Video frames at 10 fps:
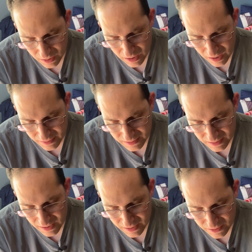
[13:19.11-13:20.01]

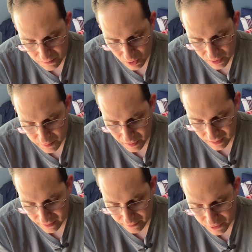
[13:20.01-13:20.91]
continents marked by
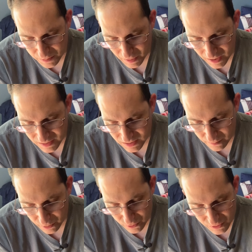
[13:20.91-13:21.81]
liver spots
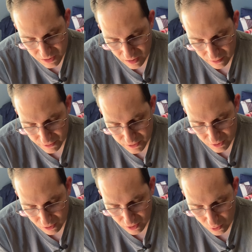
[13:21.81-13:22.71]
and bruise-colored
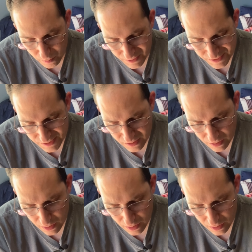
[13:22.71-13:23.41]
sarcomas.